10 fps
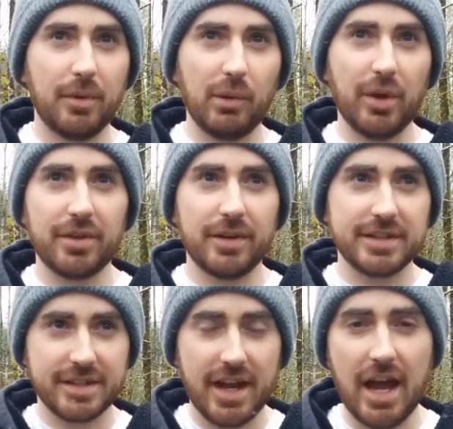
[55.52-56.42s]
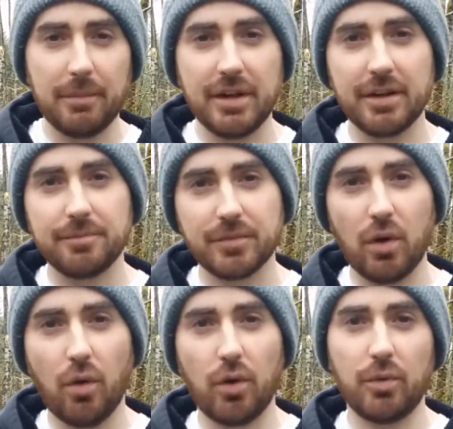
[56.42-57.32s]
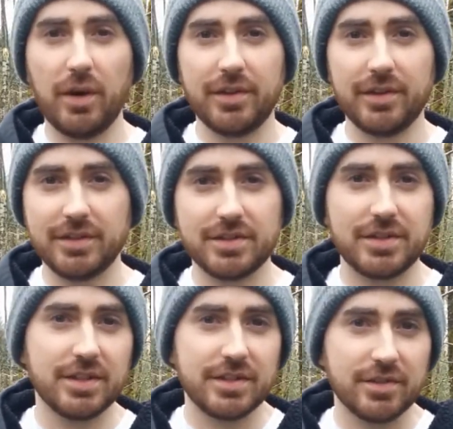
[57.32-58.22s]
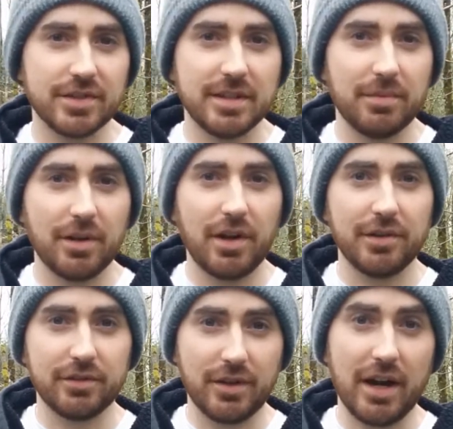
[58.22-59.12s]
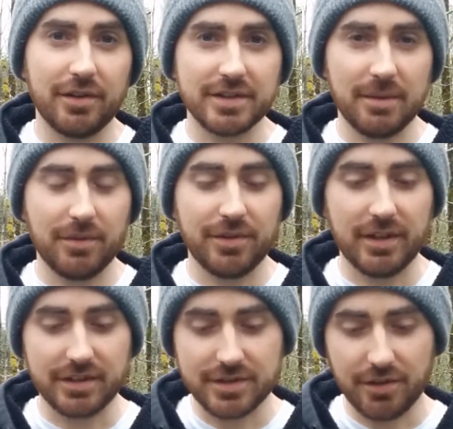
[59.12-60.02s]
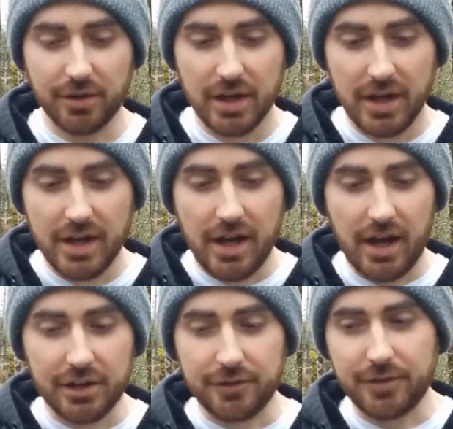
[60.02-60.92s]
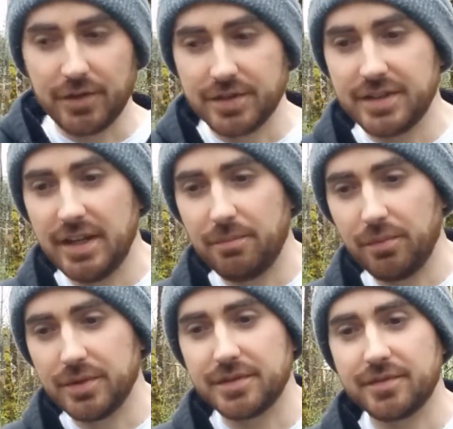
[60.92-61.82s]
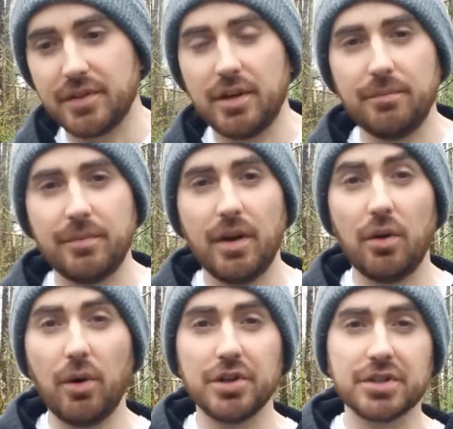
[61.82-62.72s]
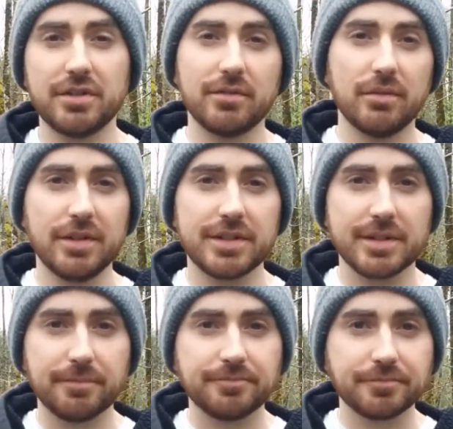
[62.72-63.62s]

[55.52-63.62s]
whether it's a hammock or whether it's just you're sleeping on the ground type of thing. So the first tip was from a Walsh in the Woods.